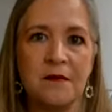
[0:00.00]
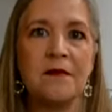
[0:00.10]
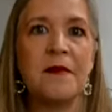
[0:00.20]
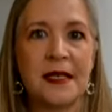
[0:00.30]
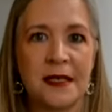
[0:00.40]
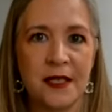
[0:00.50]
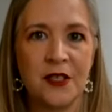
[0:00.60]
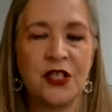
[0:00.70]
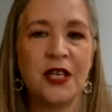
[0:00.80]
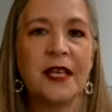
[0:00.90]

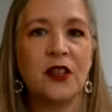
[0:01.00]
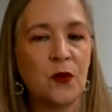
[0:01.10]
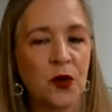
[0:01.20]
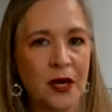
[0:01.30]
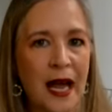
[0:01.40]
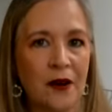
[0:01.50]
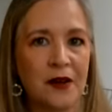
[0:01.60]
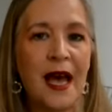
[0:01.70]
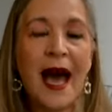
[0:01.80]
message to get the word out